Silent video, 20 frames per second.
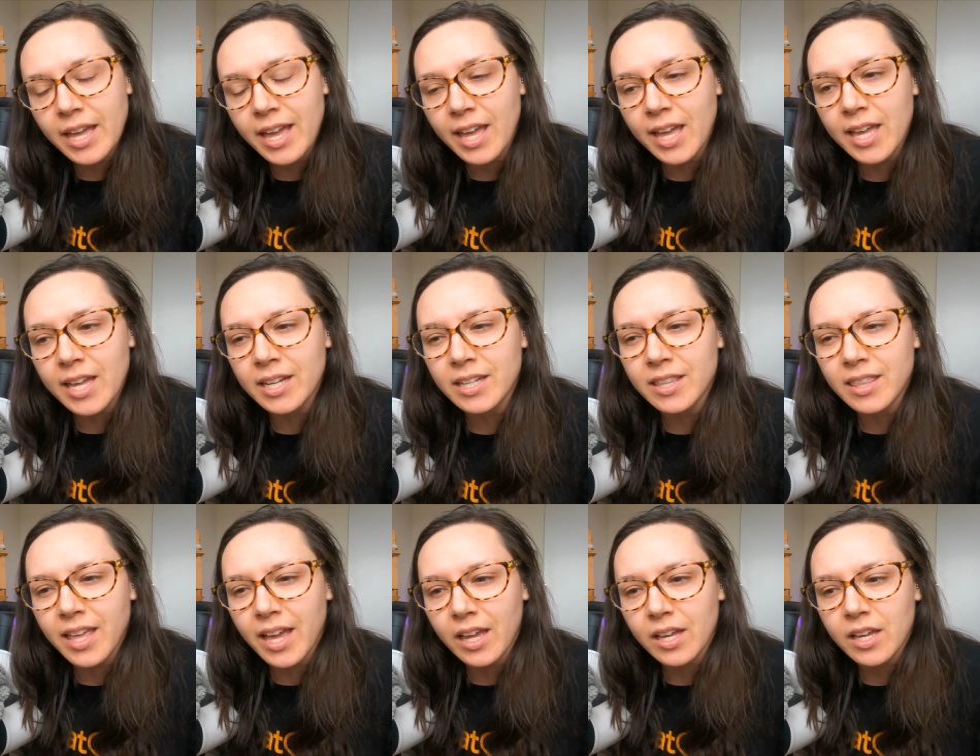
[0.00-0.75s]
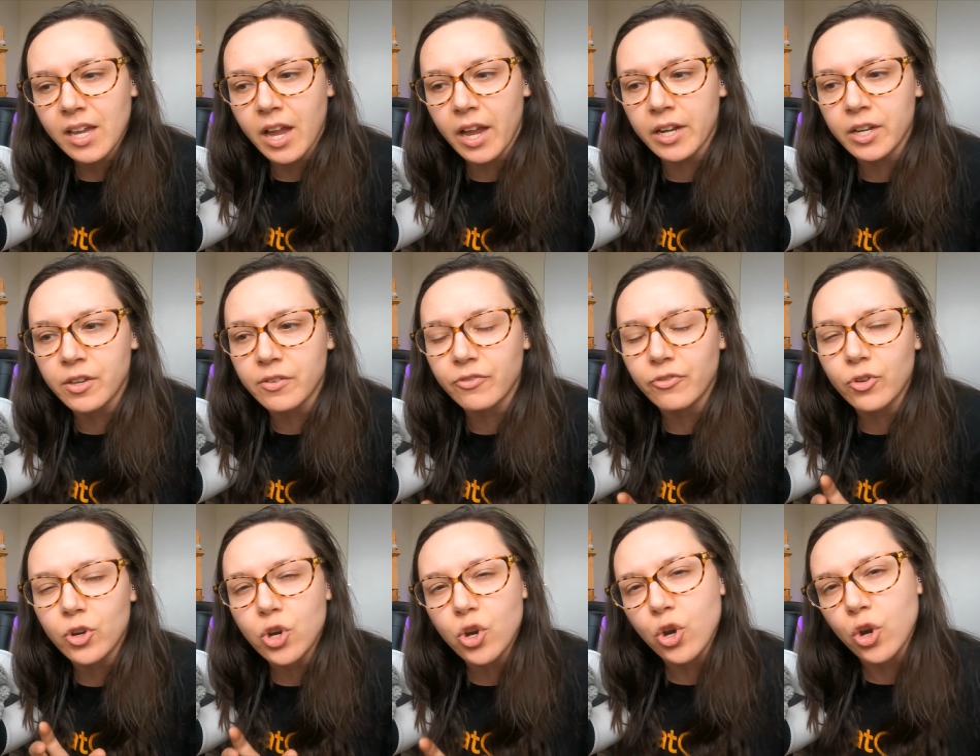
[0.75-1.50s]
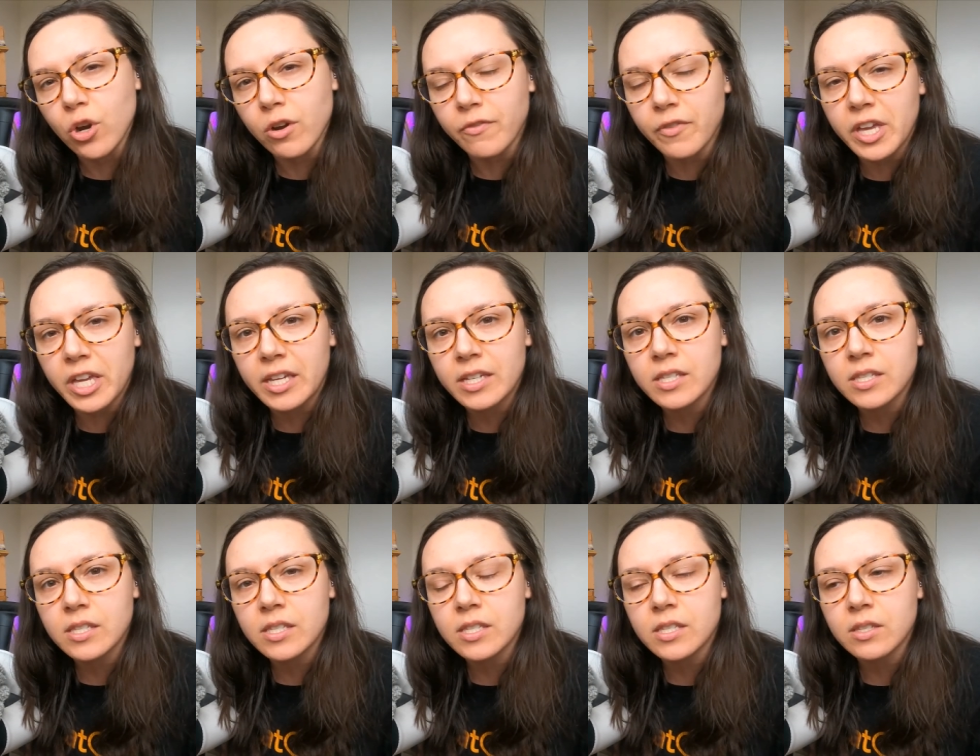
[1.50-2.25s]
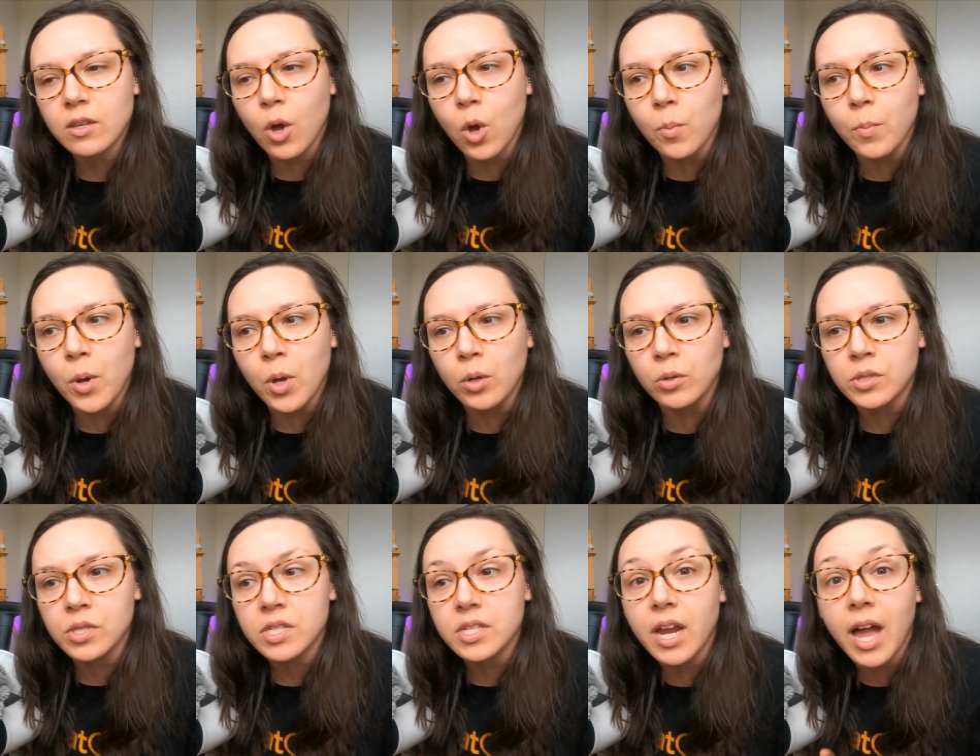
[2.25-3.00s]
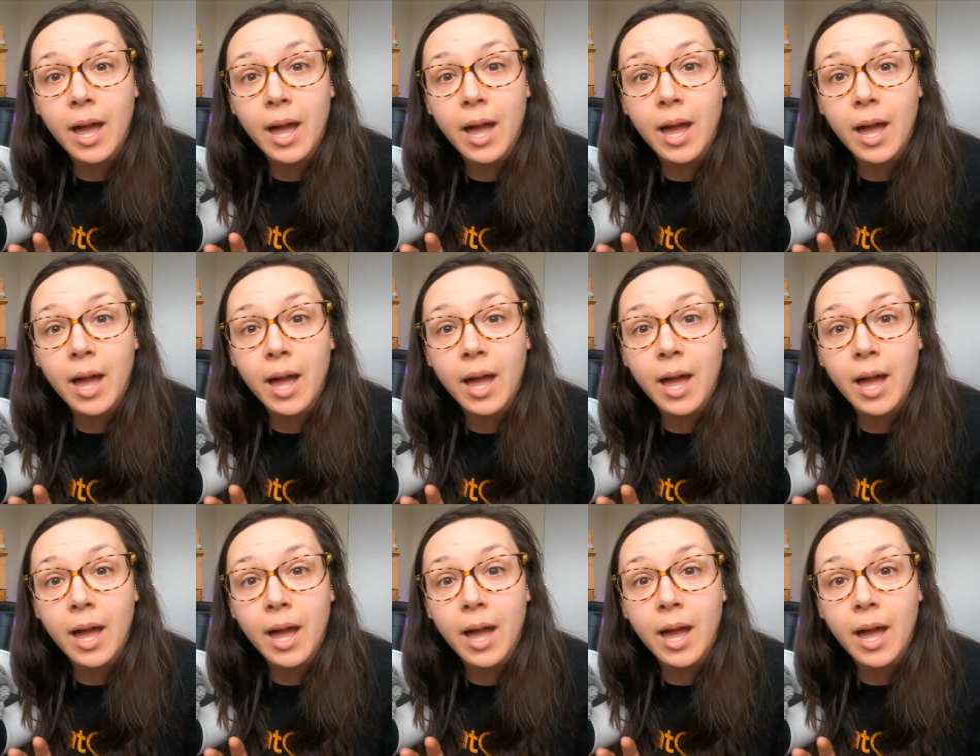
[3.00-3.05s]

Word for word: and that kind of nervous, almost,